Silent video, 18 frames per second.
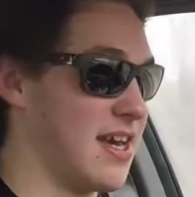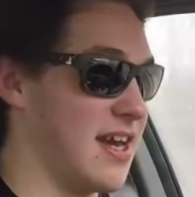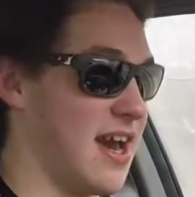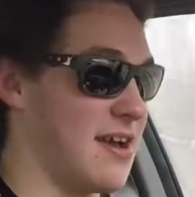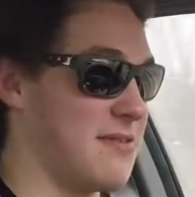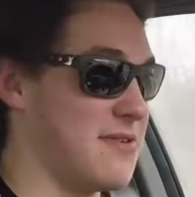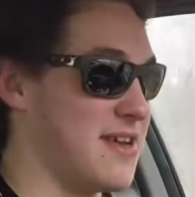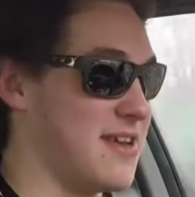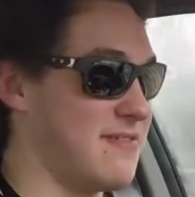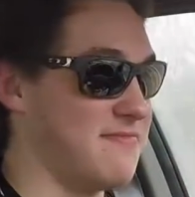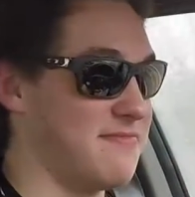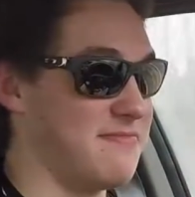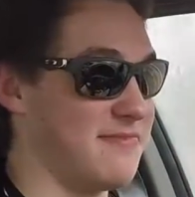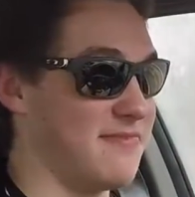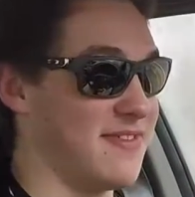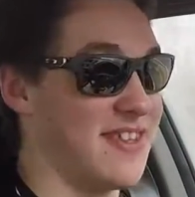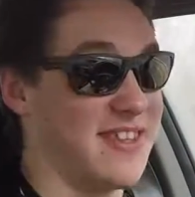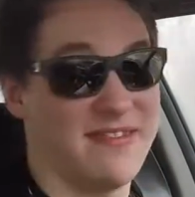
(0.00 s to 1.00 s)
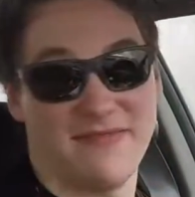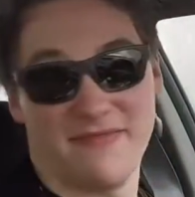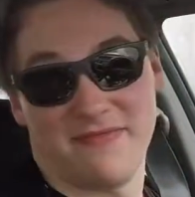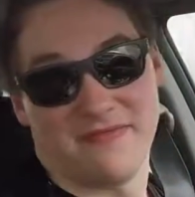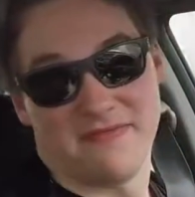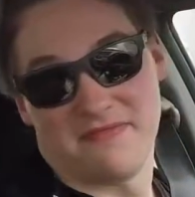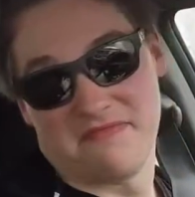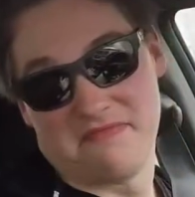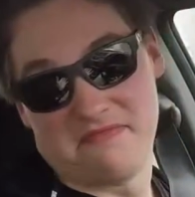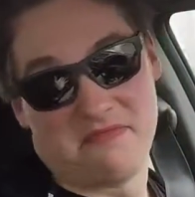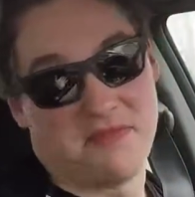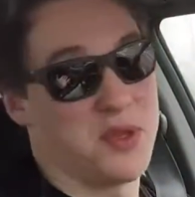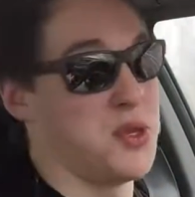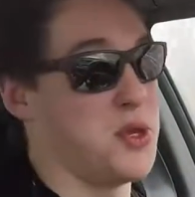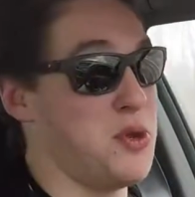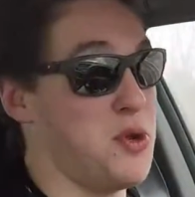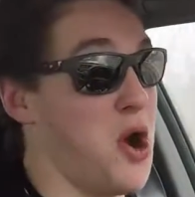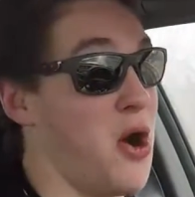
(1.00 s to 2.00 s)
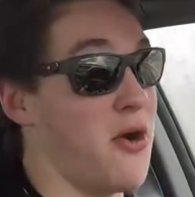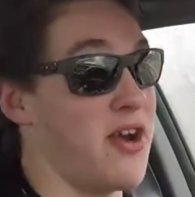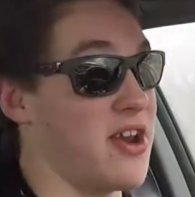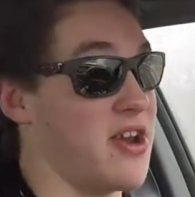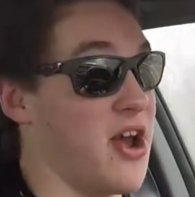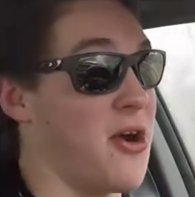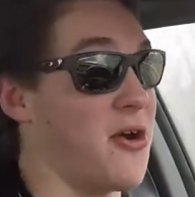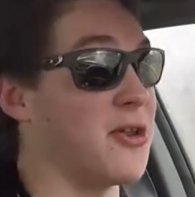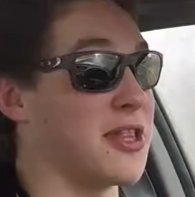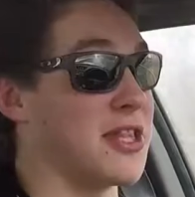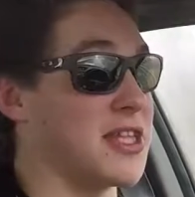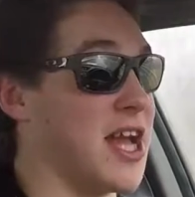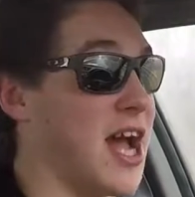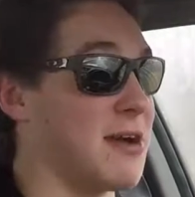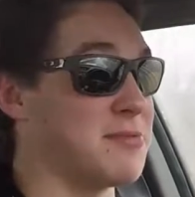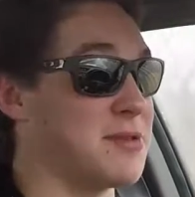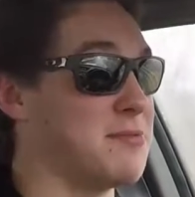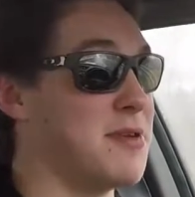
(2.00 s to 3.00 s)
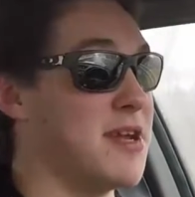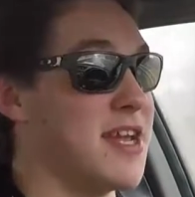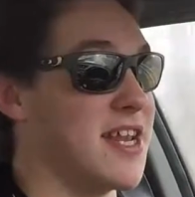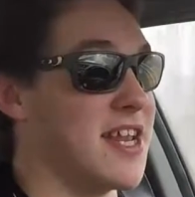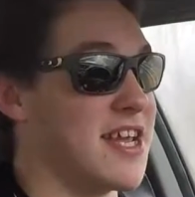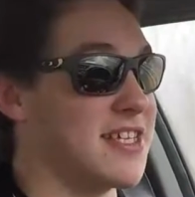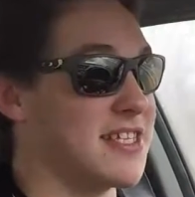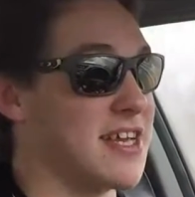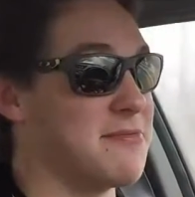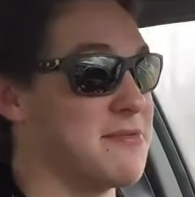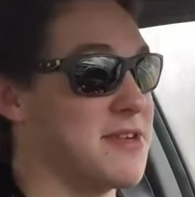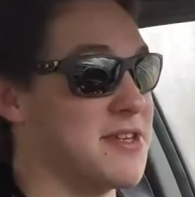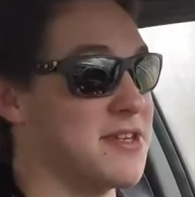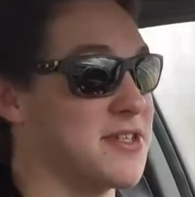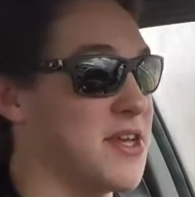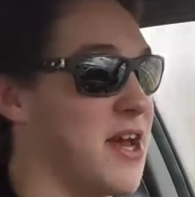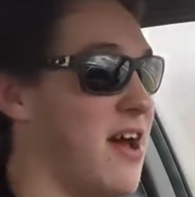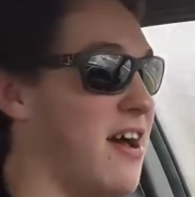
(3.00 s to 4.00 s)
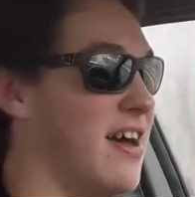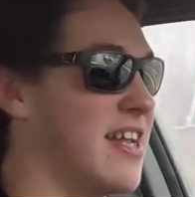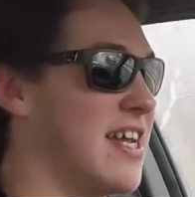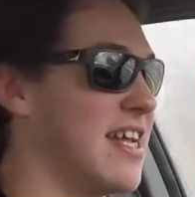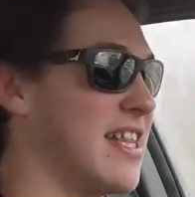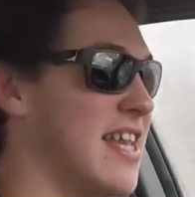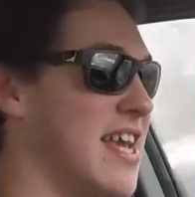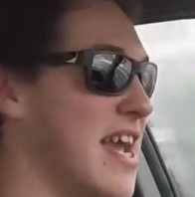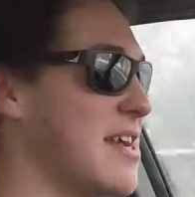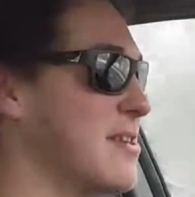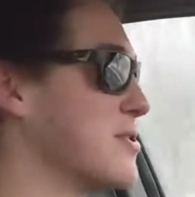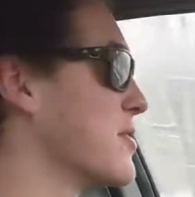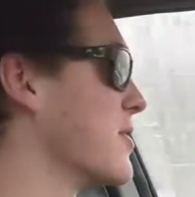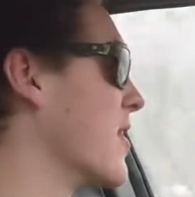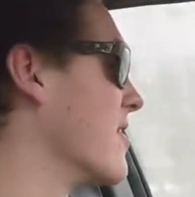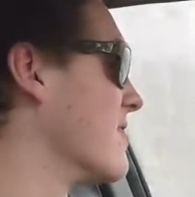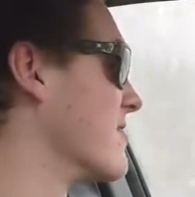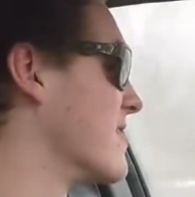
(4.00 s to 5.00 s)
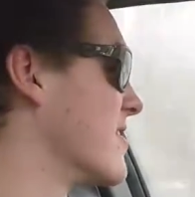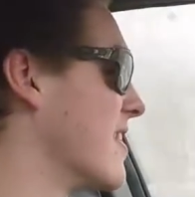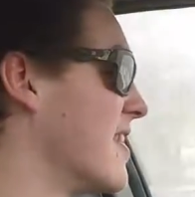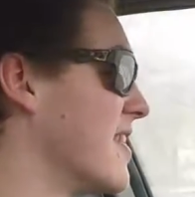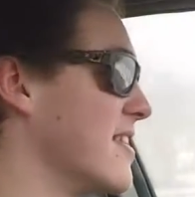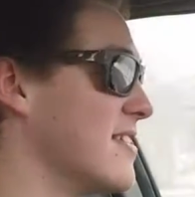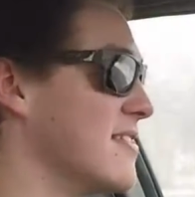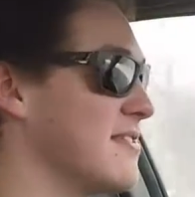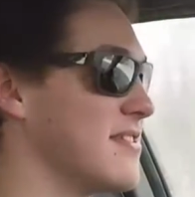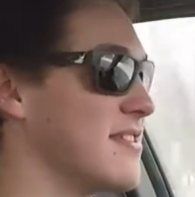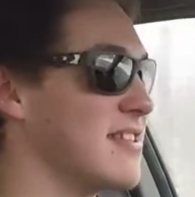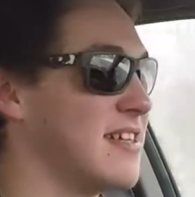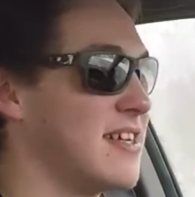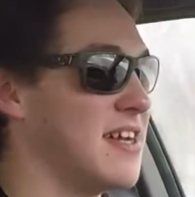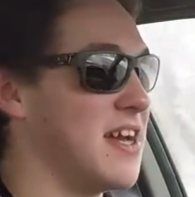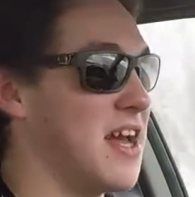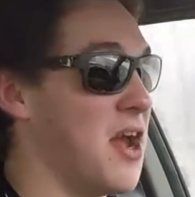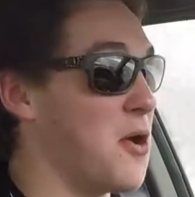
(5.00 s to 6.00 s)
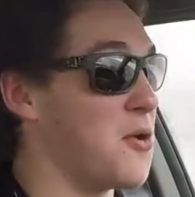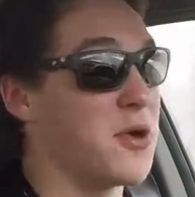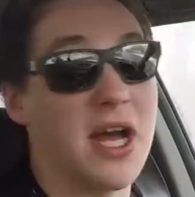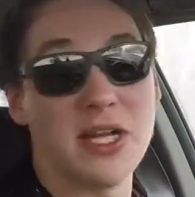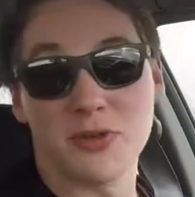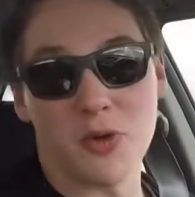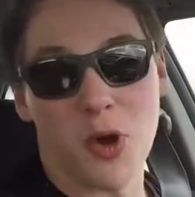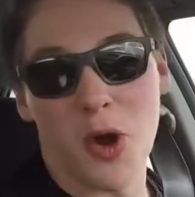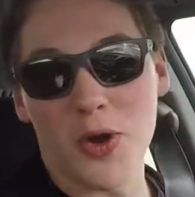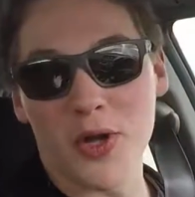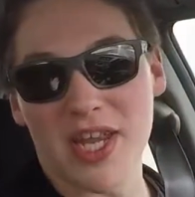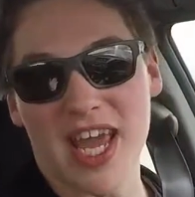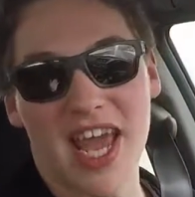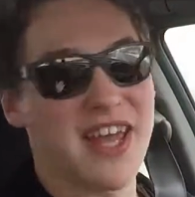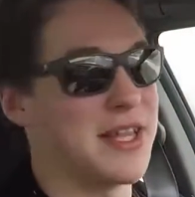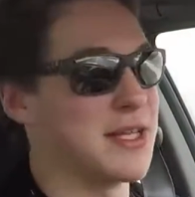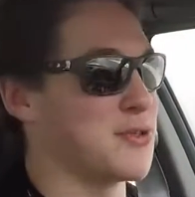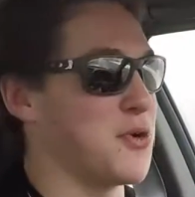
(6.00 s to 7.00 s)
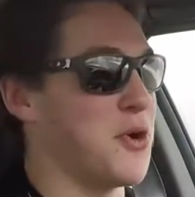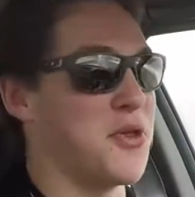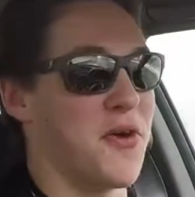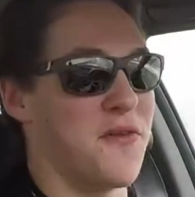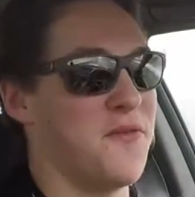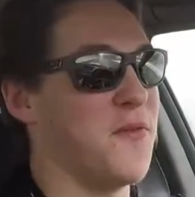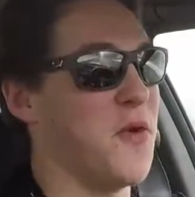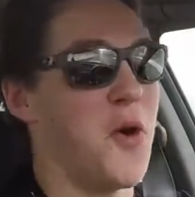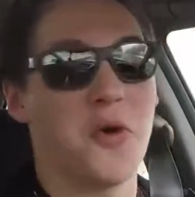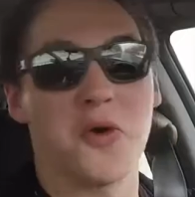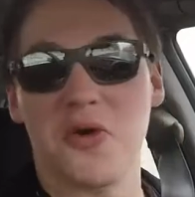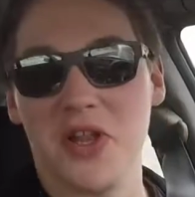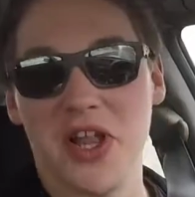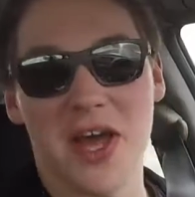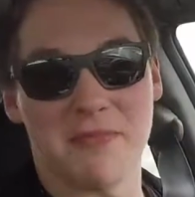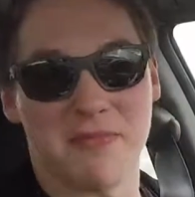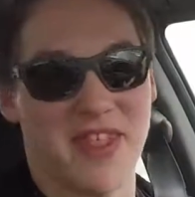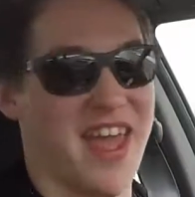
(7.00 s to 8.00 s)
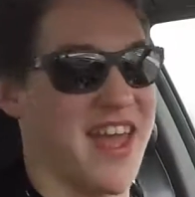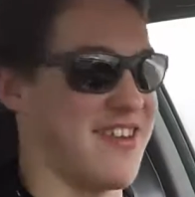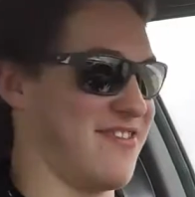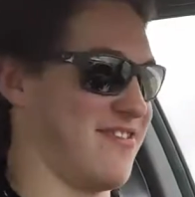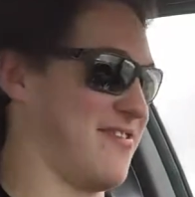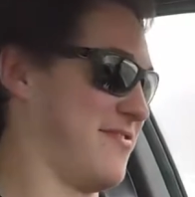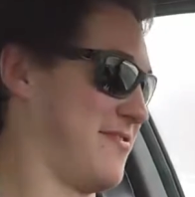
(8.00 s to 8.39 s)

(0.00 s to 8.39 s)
I mean, you already know what the top speed is. I mean, you saw it in the intro, so let's roll it again. Let's roll the full clip then